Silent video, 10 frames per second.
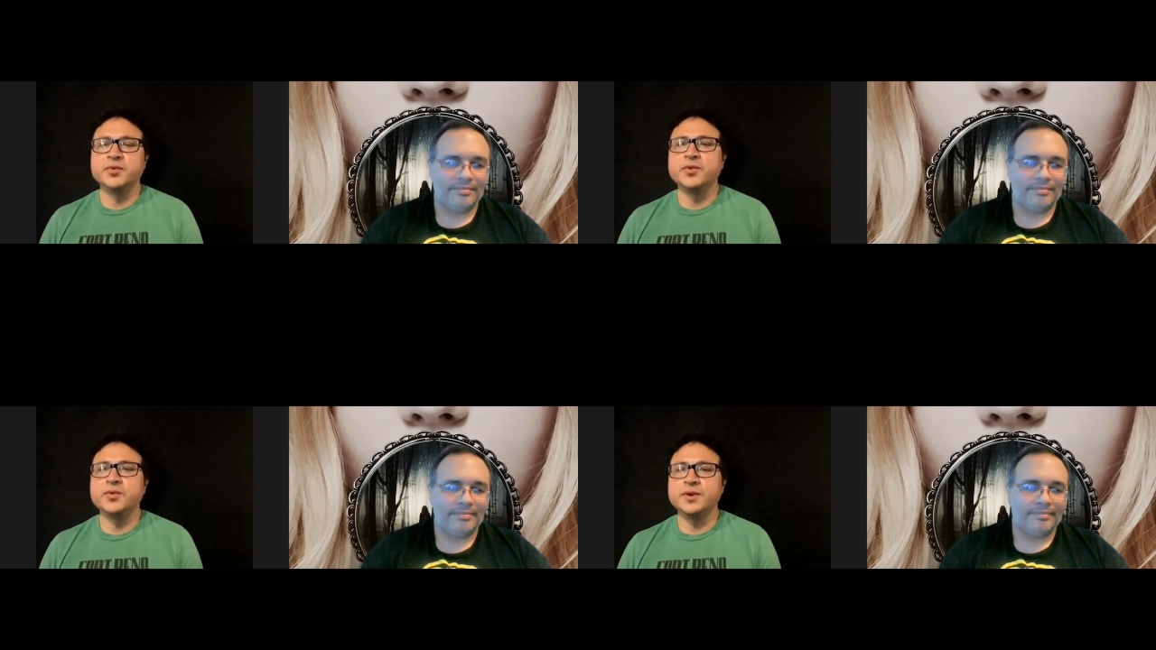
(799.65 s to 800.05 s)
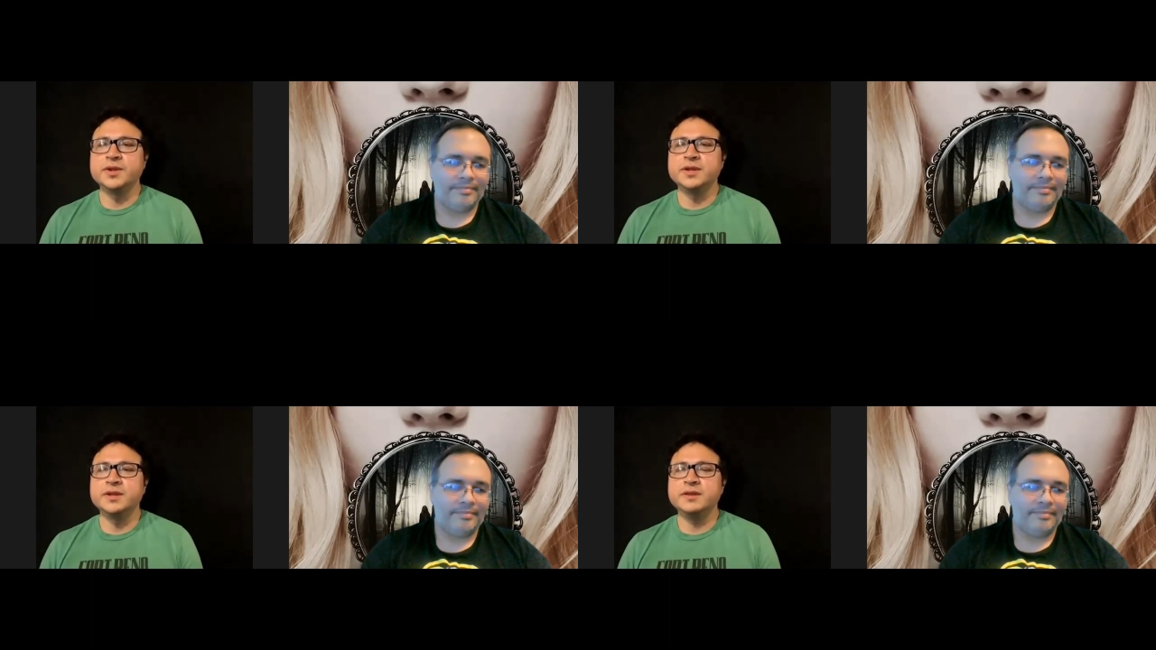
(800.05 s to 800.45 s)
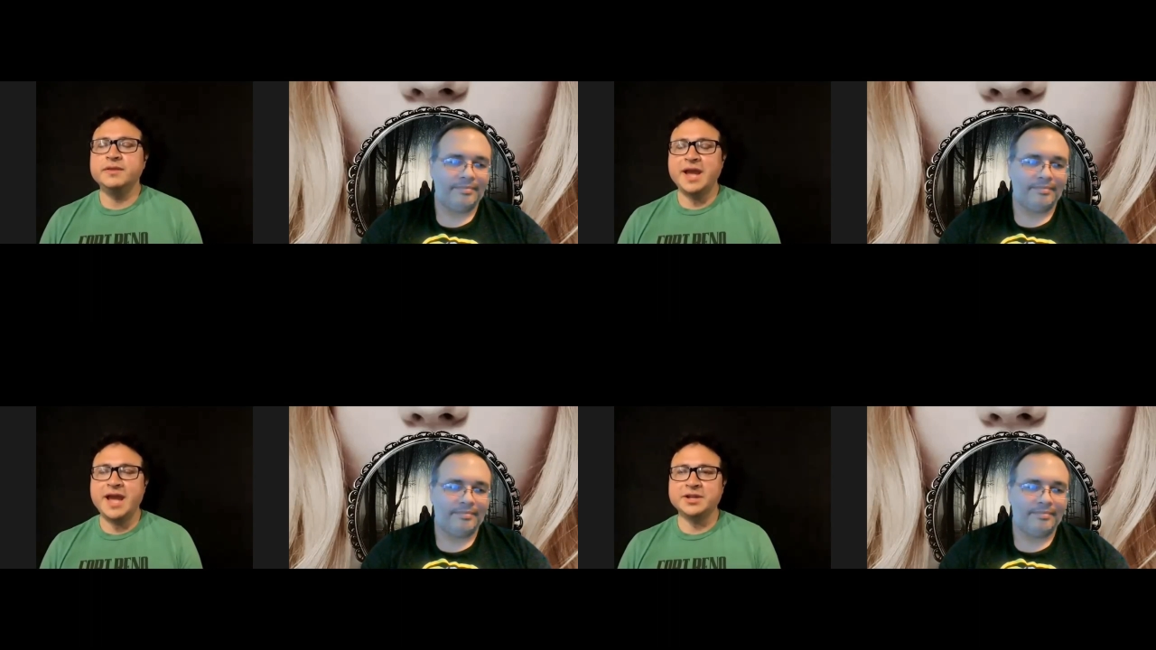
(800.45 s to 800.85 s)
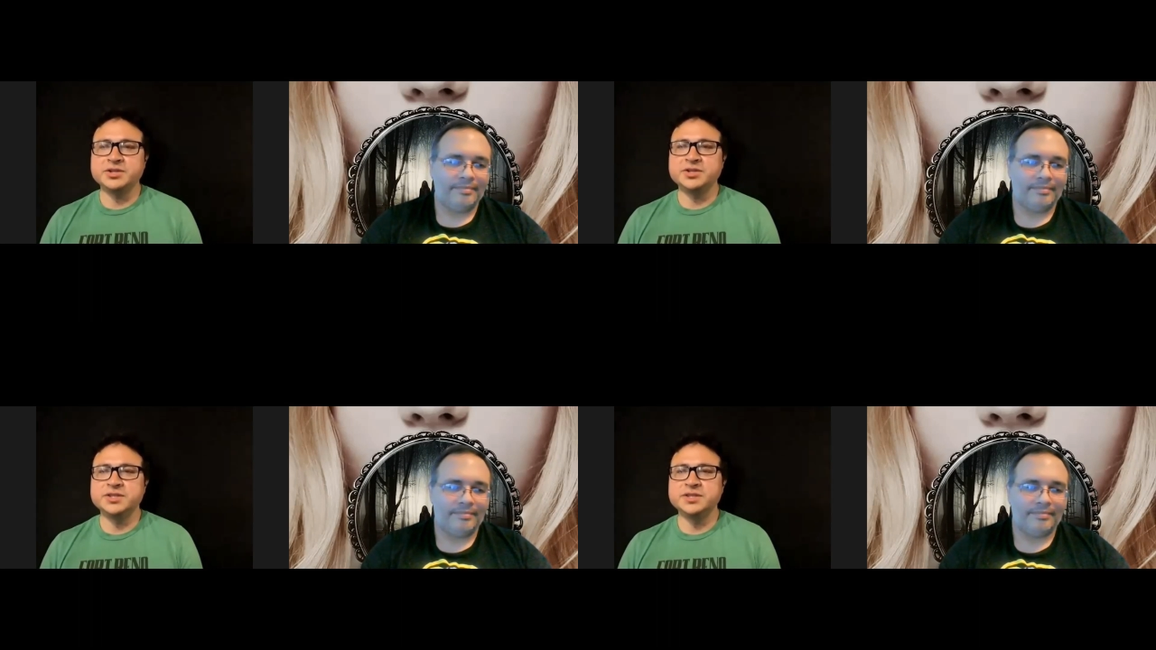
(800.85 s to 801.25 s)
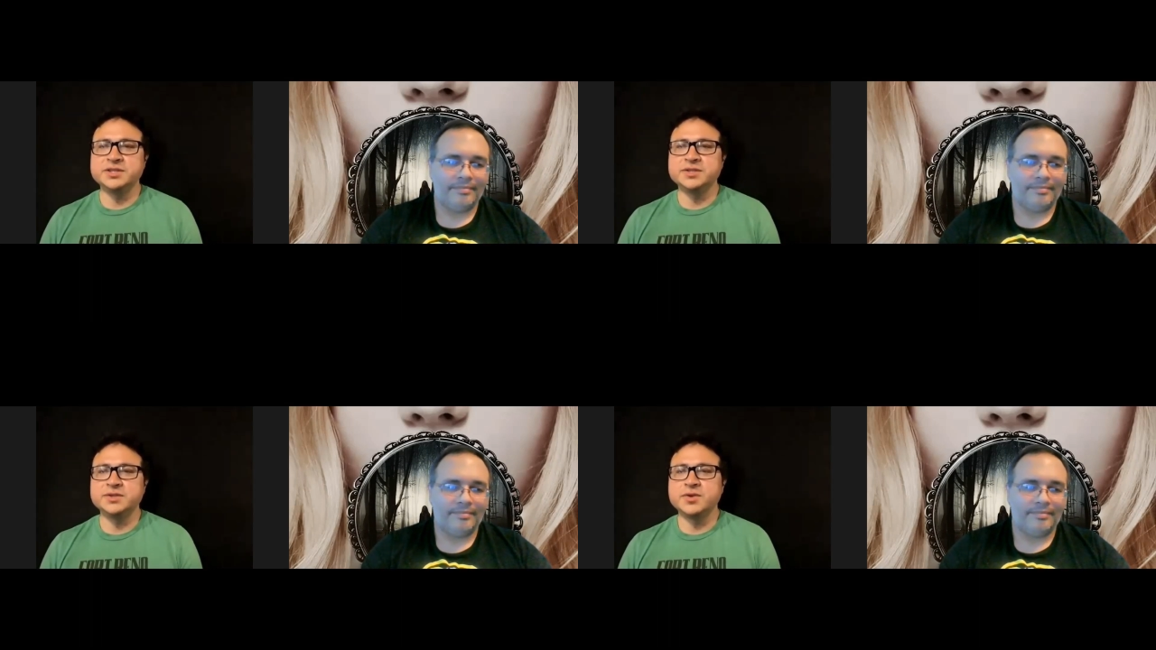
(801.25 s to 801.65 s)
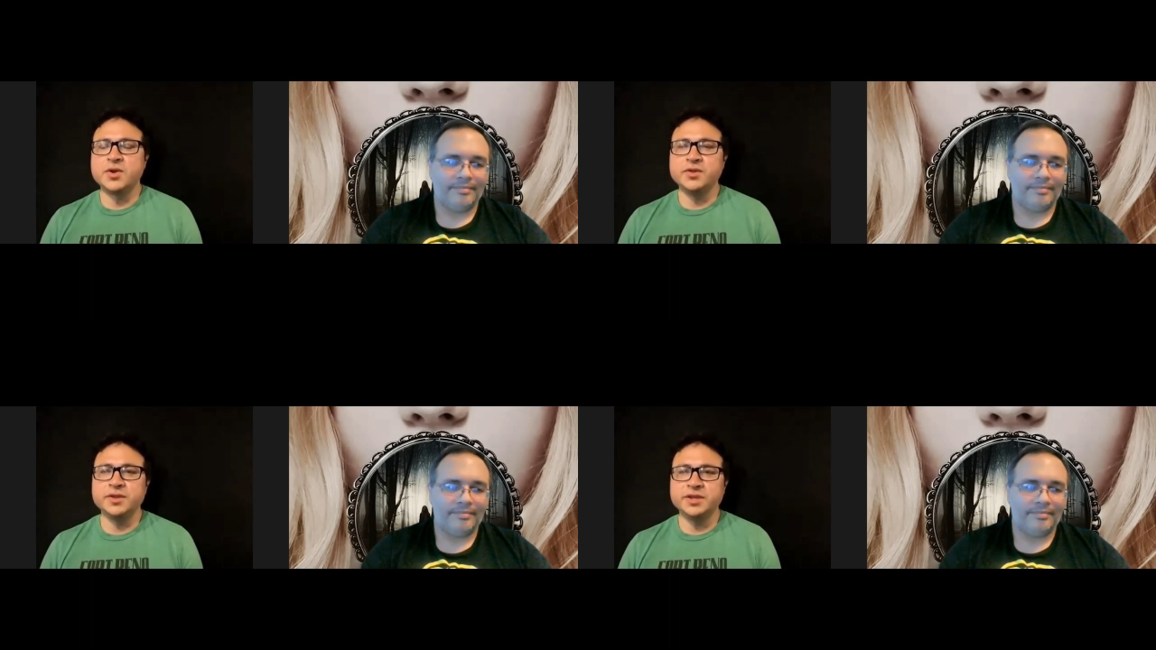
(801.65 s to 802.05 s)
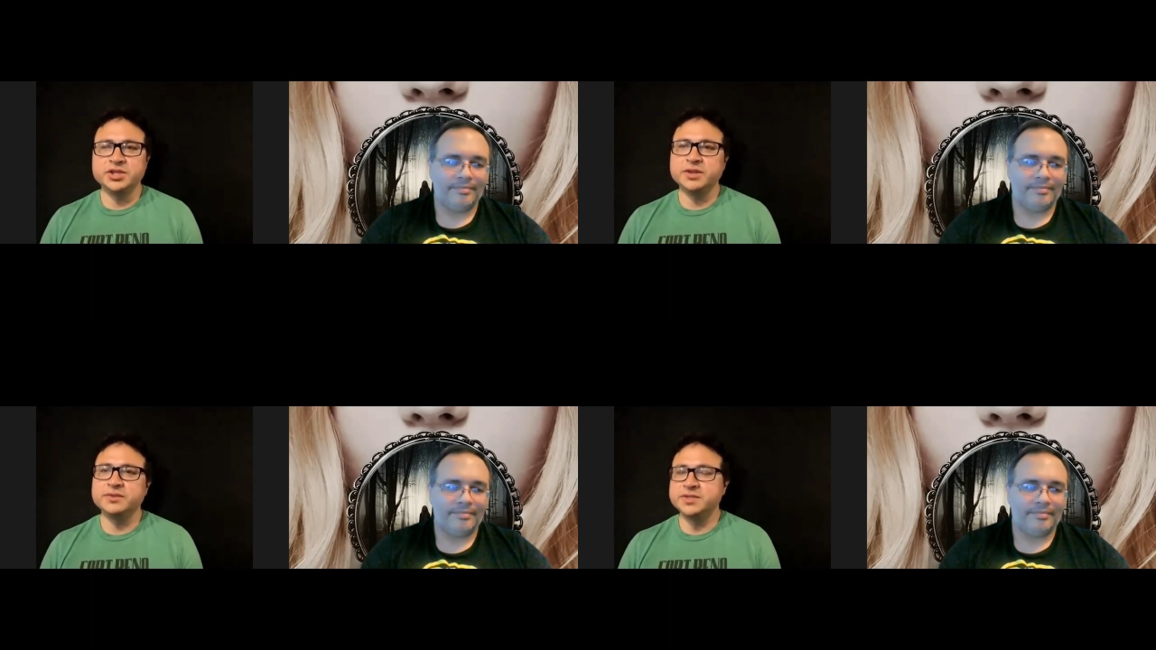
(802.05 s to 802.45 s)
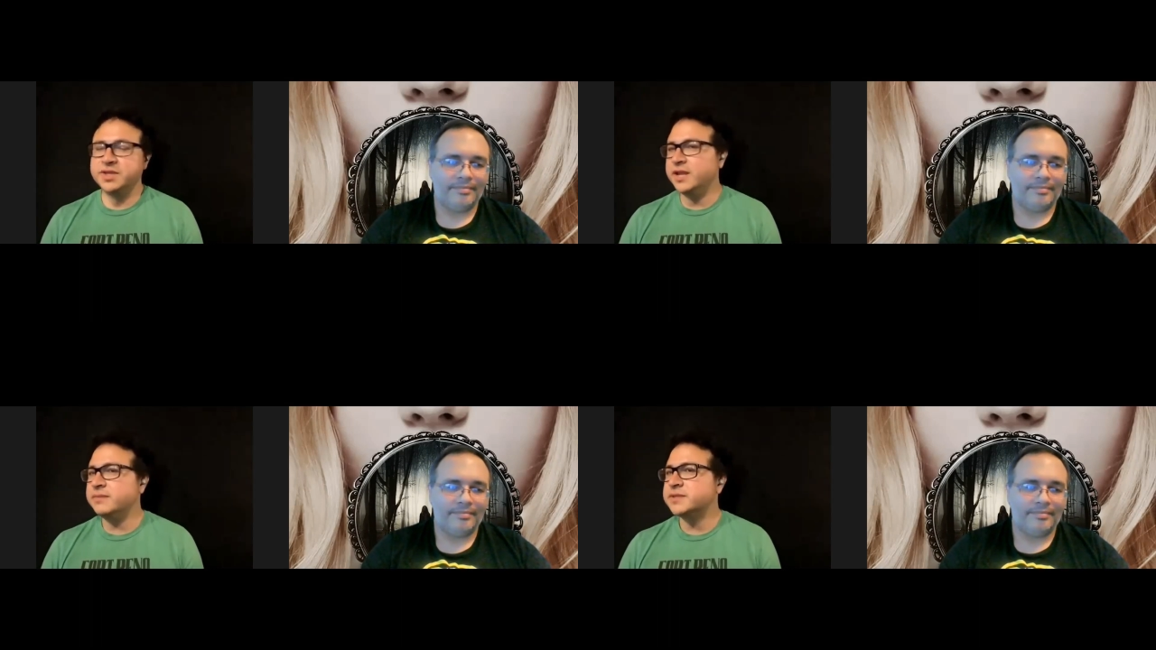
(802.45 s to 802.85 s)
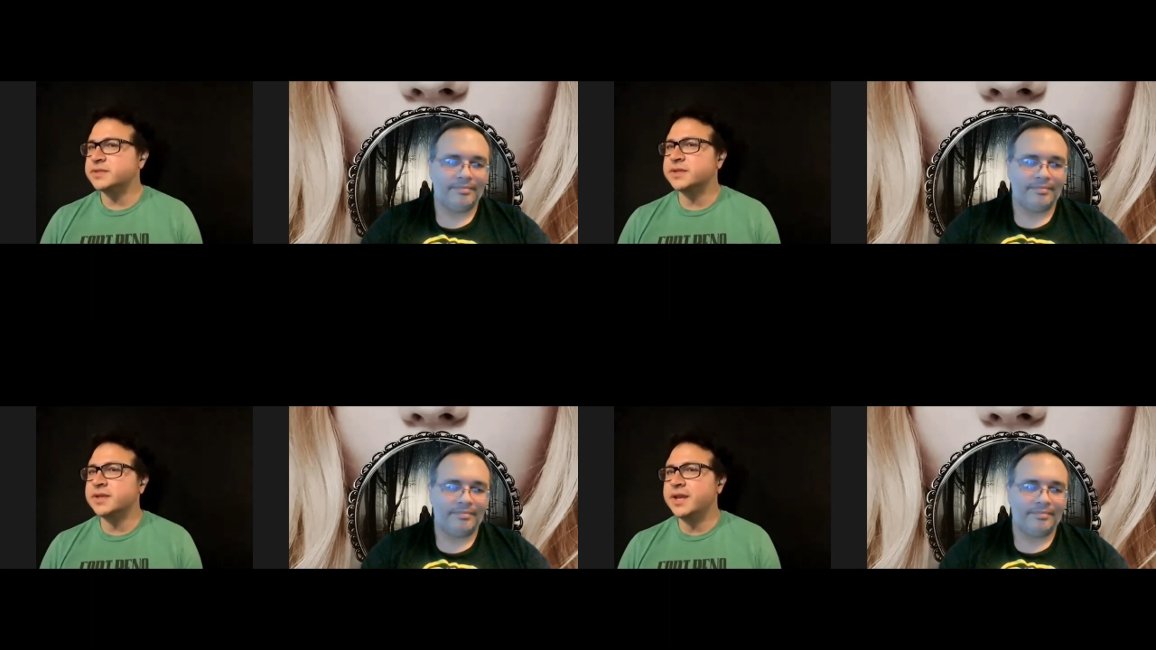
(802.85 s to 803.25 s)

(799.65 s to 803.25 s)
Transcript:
Speaker 1: recorded the actresses calling each other's names,